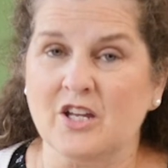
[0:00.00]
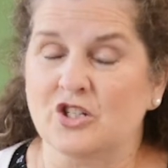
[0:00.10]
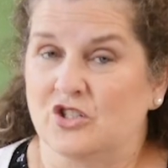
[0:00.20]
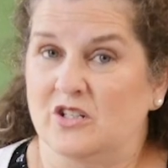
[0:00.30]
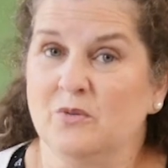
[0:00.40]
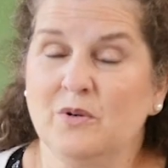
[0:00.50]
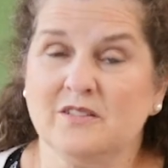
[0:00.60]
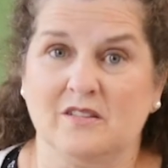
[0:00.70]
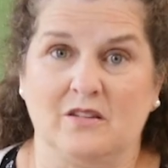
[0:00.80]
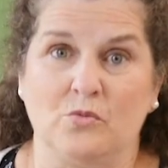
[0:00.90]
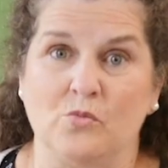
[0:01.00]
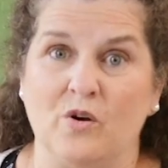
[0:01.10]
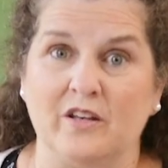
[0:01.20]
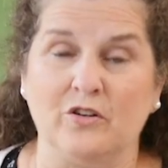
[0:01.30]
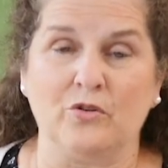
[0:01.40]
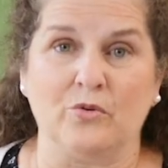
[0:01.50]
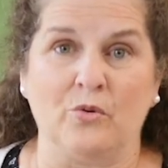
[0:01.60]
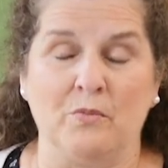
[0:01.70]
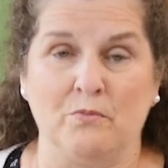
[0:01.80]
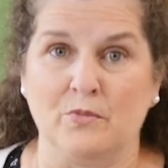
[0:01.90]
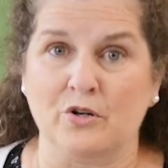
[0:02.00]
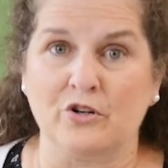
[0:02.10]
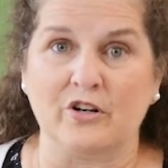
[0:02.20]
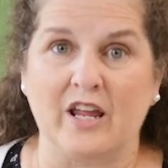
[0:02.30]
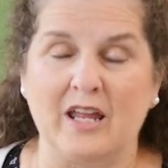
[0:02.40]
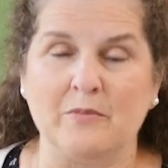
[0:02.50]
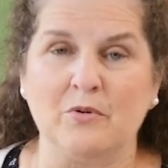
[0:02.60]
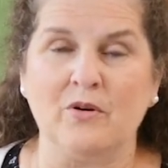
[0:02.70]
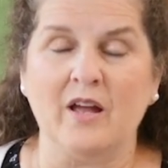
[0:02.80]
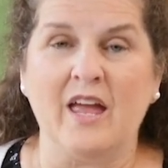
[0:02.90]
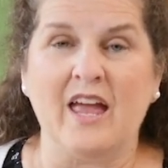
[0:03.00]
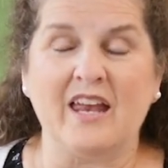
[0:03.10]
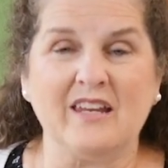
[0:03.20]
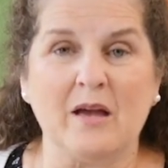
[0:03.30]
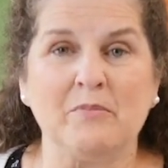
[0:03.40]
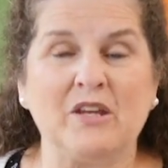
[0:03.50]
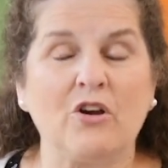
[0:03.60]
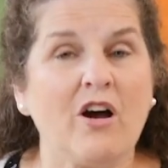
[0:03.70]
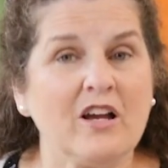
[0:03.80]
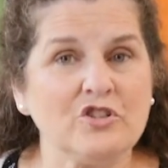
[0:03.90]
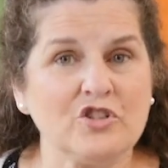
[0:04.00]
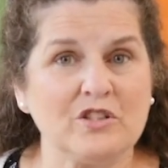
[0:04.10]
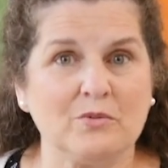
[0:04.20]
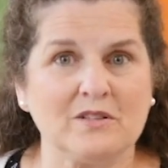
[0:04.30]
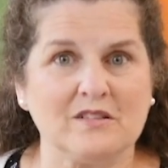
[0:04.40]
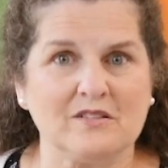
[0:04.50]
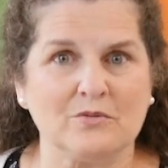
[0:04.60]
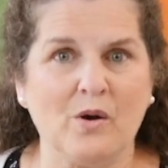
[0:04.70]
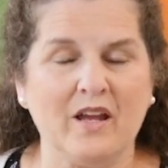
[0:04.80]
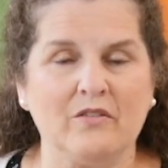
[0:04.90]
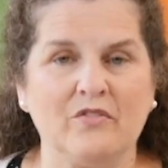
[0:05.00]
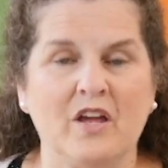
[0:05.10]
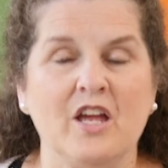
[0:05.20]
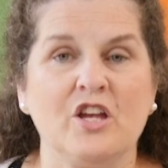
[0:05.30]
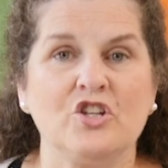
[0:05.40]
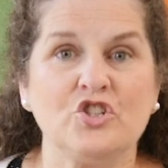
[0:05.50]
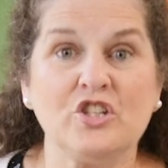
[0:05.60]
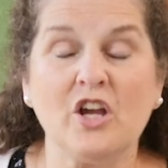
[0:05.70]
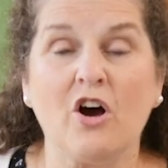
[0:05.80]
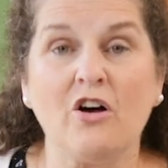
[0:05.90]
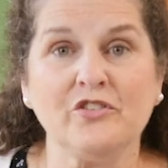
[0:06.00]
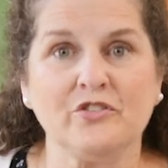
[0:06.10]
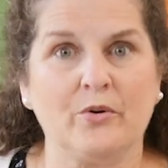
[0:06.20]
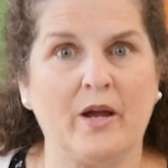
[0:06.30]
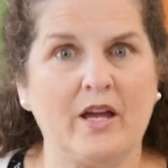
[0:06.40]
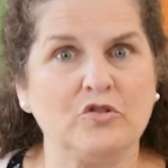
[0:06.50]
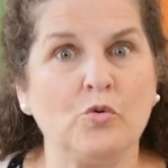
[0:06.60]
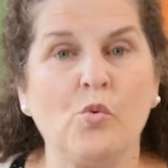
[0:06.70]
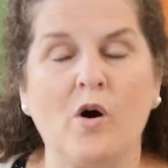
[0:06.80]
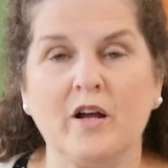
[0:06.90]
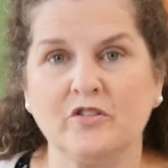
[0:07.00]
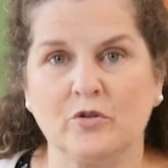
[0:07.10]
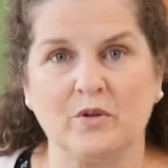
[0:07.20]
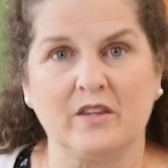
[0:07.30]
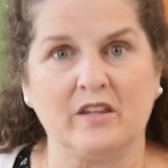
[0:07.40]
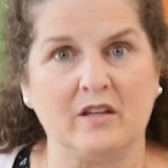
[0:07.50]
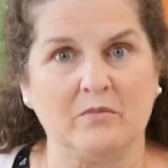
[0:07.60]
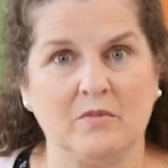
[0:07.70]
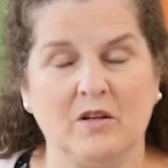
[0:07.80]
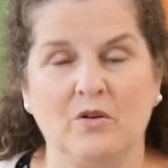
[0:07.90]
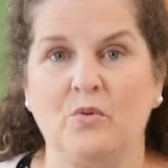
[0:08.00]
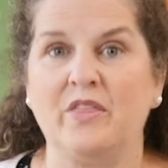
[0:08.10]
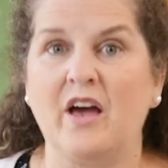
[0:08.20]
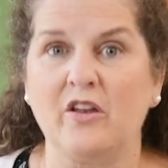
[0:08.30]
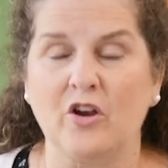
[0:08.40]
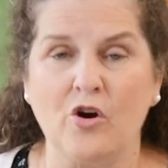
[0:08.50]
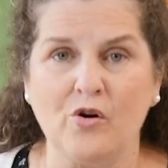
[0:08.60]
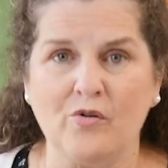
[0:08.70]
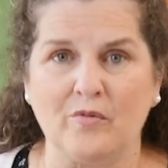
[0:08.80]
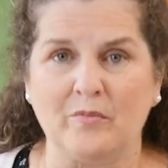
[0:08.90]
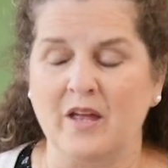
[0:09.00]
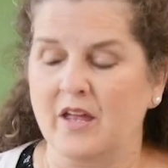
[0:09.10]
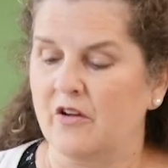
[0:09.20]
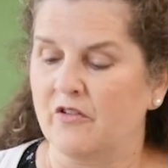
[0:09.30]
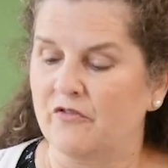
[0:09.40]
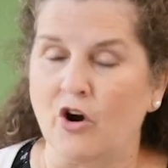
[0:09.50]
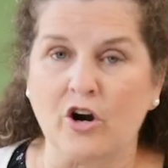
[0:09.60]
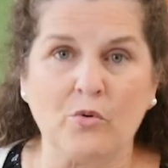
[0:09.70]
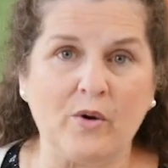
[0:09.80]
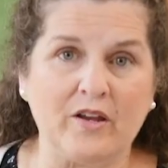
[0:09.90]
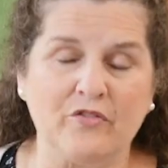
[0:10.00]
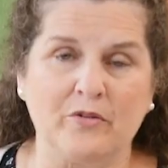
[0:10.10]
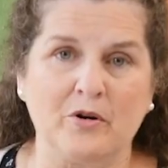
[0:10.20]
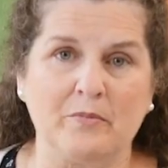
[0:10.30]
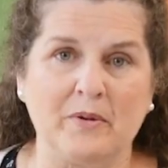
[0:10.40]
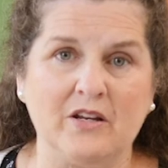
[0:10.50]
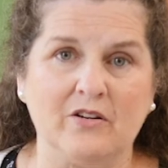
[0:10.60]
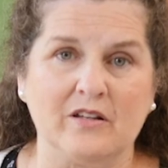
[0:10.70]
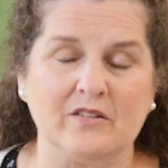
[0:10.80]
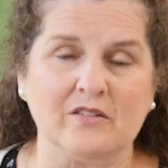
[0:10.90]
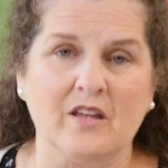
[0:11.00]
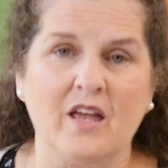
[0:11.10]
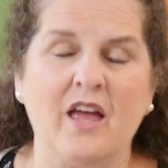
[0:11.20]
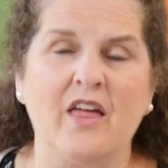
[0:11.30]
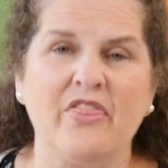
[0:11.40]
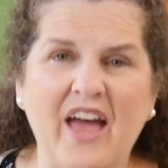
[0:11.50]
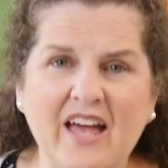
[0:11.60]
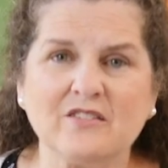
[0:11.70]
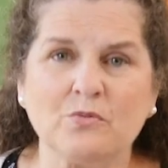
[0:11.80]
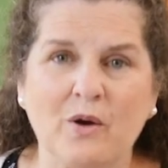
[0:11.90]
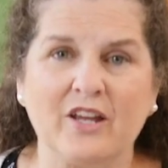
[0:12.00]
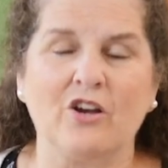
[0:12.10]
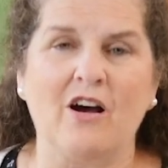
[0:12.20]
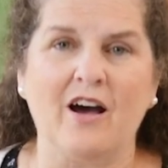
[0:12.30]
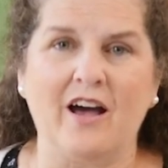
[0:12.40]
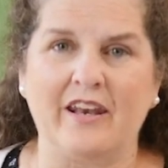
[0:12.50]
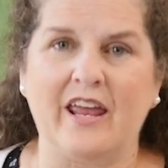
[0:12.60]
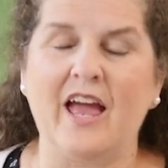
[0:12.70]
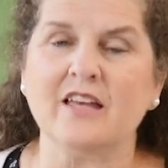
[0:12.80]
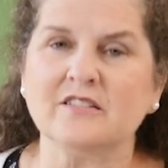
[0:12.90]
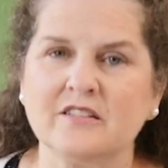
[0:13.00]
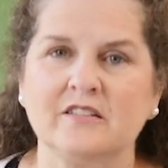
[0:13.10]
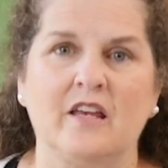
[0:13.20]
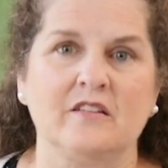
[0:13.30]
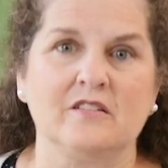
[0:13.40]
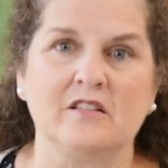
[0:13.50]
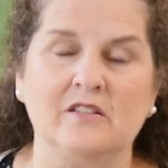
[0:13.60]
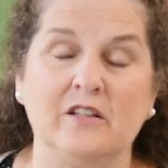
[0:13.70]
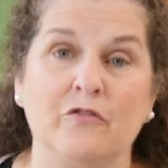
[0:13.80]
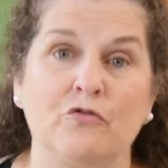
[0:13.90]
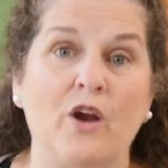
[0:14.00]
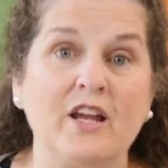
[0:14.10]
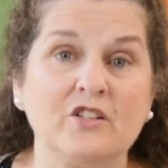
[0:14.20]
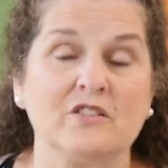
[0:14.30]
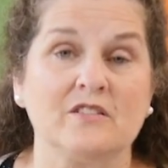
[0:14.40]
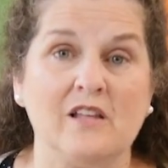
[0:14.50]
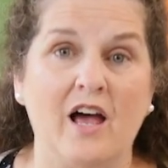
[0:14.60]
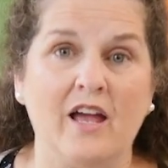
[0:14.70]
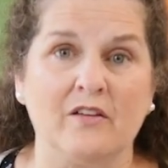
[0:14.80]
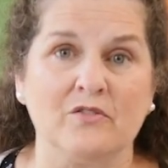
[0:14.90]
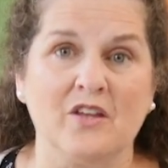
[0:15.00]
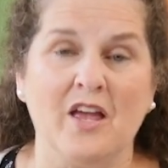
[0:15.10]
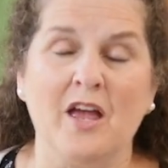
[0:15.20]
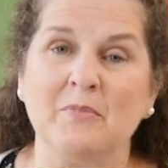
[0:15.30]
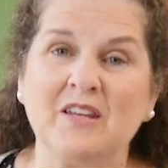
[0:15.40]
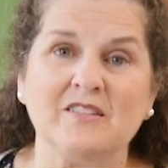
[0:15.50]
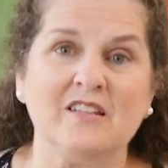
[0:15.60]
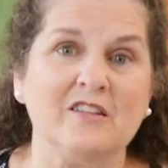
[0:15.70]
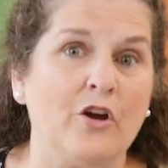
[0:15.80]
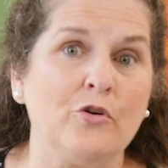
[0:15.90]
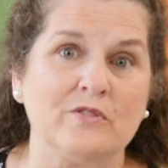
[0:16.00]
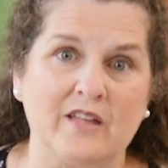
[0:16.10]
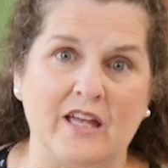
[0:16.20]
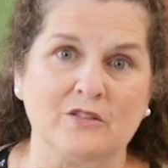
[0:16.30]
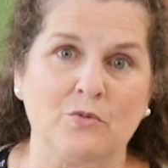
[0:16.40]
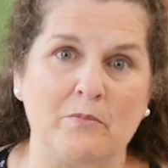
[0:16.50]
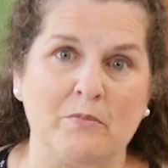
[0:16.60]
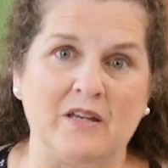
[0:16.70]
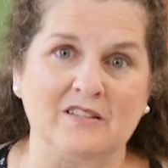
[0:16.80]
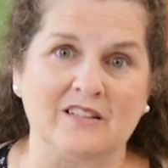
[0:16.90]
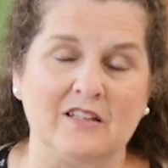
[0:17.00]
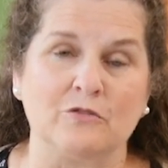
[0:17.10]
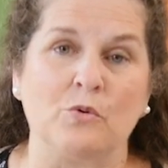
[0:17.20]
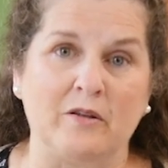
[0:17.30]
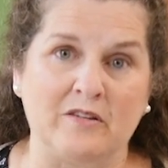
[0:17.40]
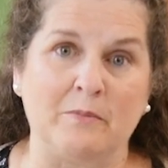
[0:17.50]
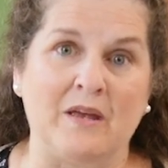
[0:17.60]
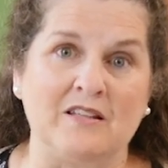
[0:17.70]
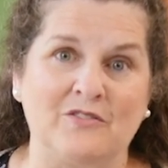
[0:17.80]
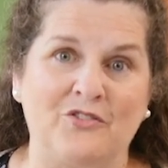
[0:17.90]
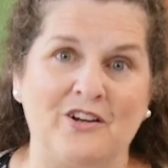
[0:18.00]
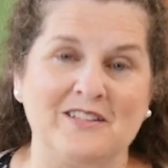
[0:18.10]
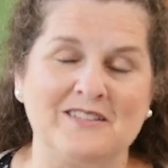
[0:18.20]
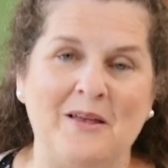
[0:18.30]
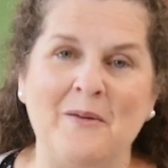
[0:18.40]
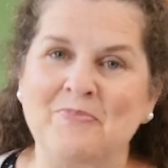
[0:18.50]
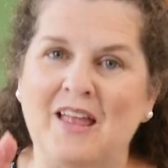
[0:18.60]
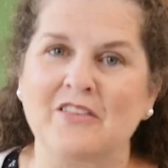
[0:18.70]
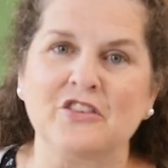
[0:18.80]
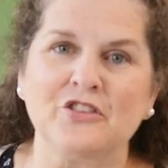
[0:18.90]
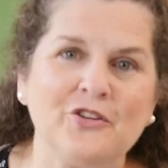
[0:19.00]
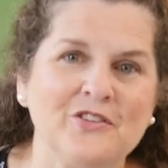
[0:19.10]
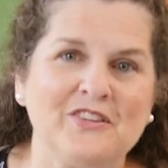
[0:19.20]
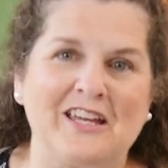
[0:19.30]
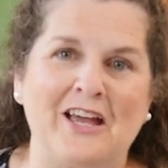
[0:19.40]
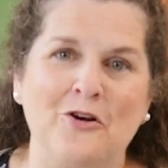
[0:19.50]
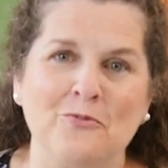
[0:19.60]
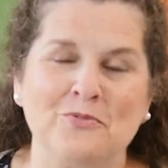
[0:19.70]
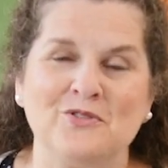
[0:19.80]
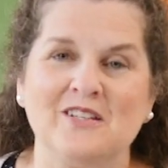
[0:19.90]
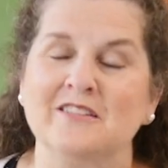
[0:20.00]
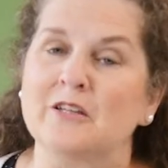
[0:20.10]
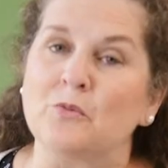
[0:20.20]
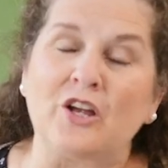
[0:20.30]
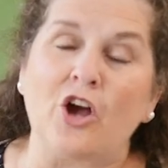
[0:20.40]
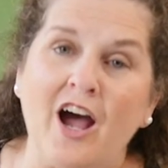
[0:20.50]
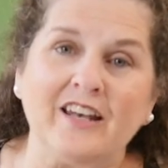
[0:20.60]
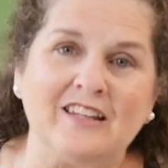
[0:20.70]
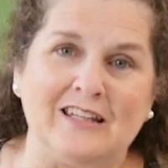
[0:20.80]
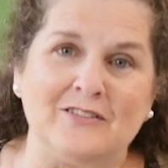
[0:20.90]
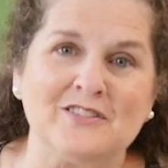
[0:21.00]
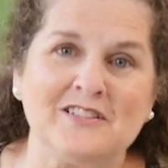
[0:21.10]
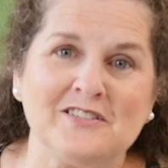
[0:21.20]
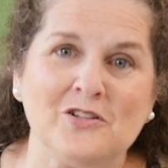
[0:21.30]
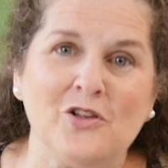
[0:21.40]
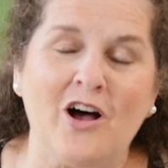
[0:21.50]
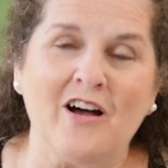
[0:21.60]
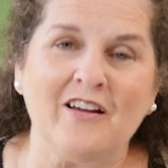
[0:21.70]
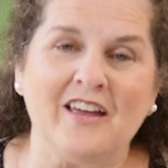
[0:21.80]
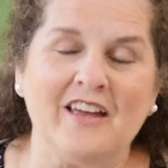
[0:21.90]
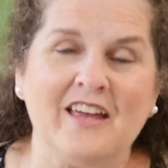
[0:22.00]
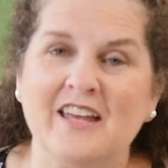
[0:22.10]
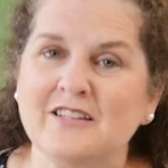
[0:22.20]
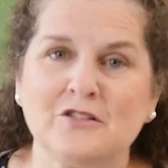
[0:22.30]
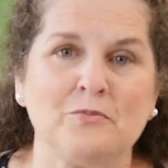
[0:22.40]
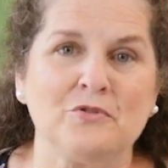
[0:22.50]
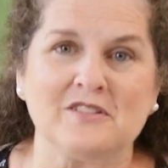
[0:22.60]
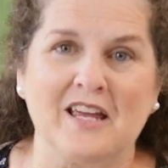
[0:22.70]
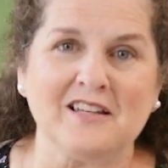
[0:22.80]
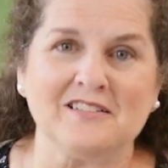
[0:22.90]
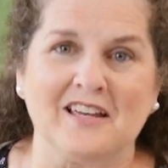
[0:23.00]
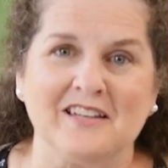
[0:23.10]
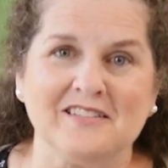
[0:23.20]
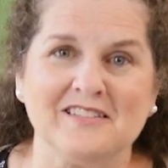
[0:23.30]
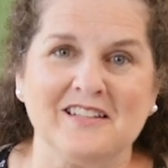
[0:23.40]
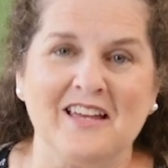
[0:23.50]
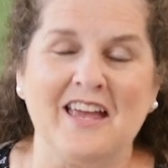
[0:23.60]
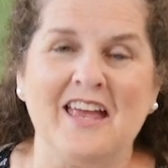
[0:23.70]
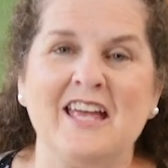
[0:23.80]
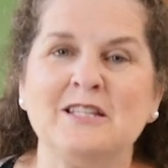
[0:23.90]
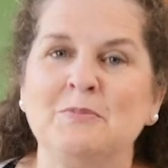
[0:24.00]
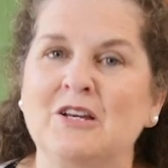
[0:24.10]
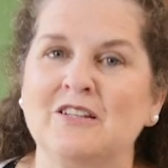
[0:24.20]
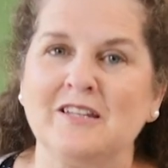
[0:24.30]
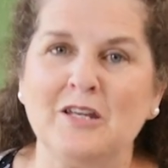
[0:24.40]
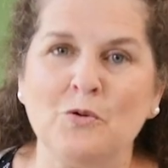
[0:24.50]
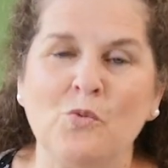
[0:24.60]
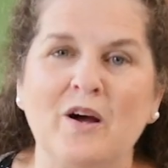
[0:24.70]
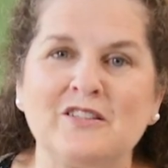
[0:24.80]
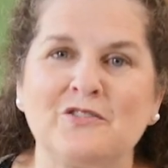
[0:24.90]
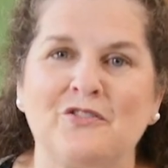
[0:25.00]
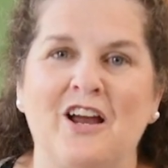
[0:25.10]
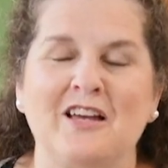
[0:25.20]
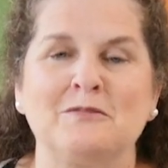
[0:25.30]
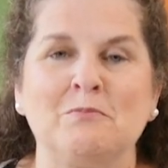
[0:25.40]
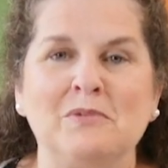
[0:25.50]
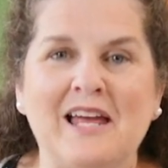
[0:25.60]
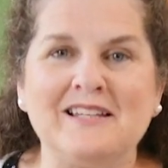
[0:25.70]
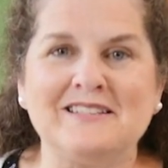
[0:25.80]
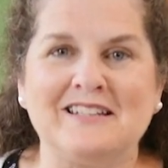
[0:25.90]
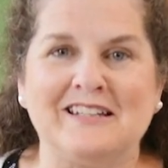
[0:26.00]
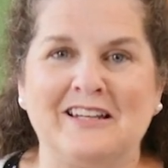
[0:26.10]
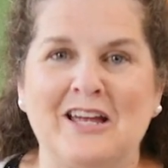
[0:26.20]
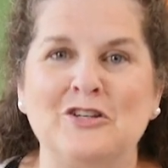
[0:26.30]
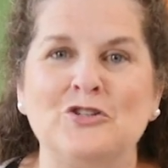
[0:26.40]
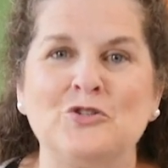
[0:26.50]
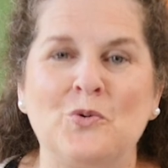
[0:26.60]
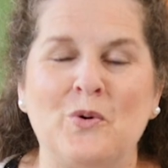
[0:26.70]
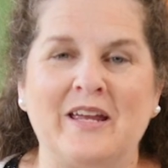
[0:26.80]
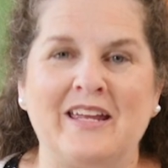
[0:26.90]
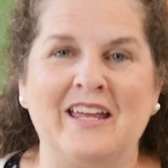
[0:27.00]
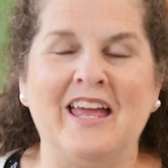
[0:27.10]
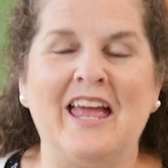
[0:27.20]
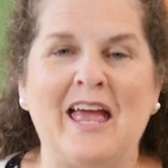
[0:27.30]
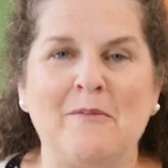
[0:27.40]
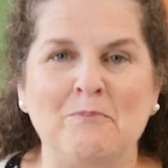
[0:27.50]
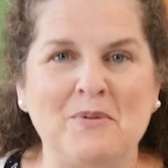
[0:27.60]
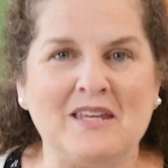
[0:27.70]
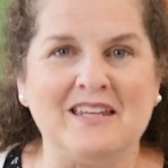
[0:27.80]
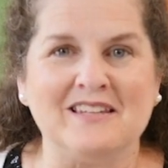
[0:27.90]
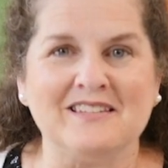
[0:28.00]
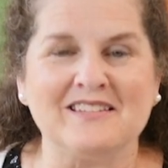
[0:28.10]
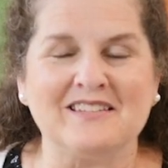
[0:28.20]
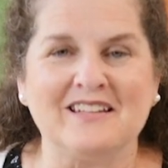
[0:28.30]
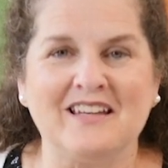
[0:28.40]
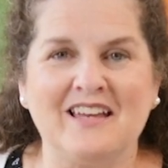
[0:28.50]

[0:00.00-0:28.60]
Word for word: She wasn't the one who murdered Abel, and yet because she was his wife, she also had to wander with him without a home, far away from her parents. That's why God asks us to live righteous lives because he knows that's what best is what's best for us. And the third thing I hope you see is that when God gives us a law, it's to protect us. It's because he wants for us blessing and joy and peace.